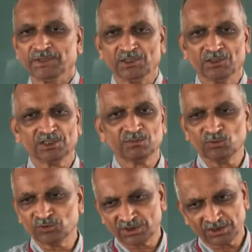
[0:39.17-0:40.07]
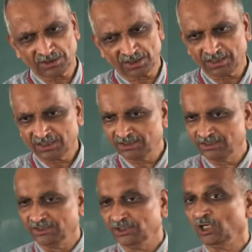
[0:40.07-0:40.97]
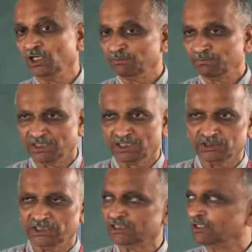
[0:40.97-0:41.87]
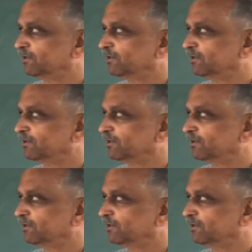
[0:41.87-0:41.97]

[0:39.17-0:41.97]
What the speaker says: periodic motion and non-periodic